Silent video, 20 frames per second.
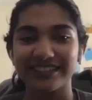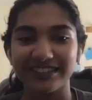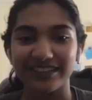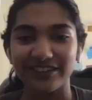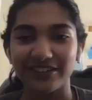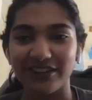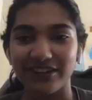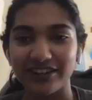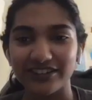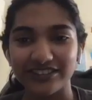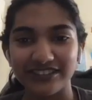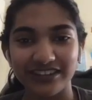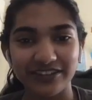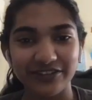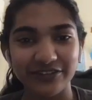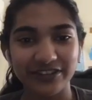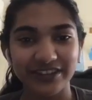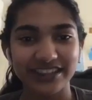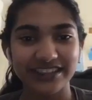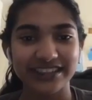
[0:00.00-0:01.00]
so I'll start
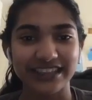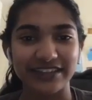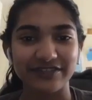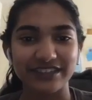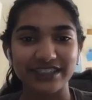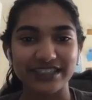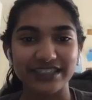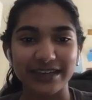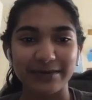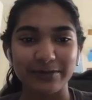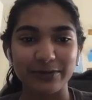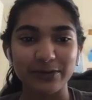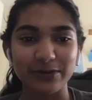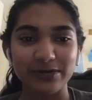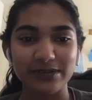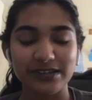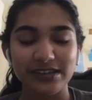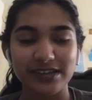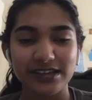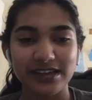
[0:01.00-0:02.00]
off with the safety table.